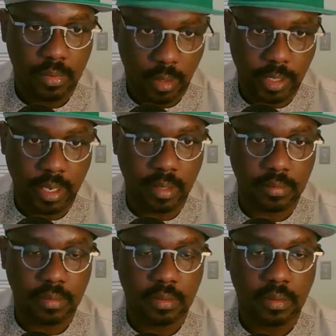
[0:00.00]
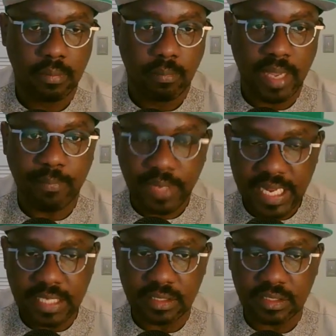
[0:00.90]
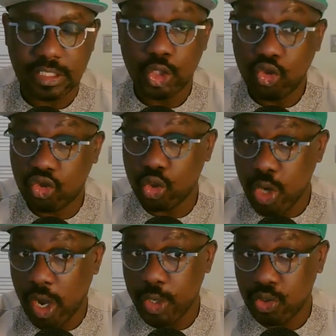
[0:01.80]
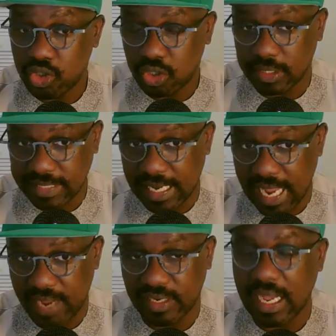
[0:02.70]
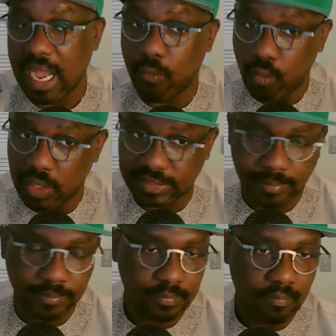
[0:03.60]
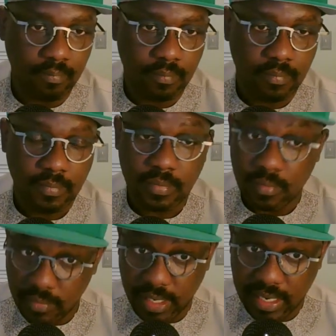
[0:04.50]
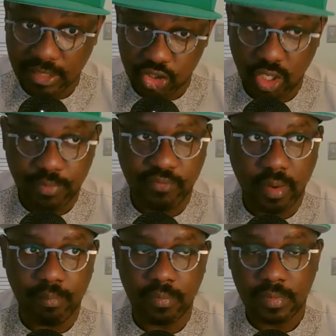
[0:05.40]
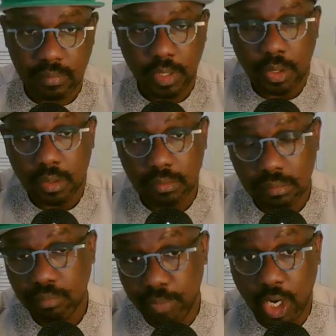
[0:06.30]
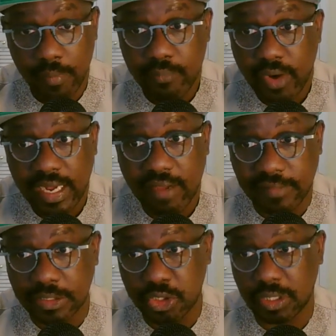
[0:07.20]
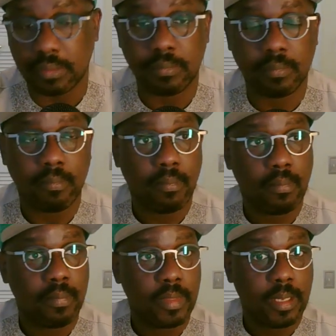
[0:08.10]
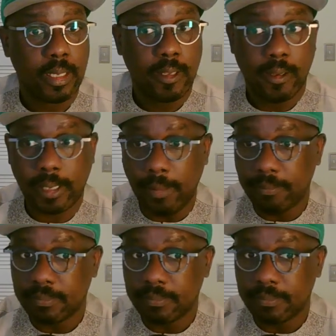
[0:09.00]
Okay? But please do not use your saliva and water. They can stop you from, you know, becoming pregnant faster. Okay?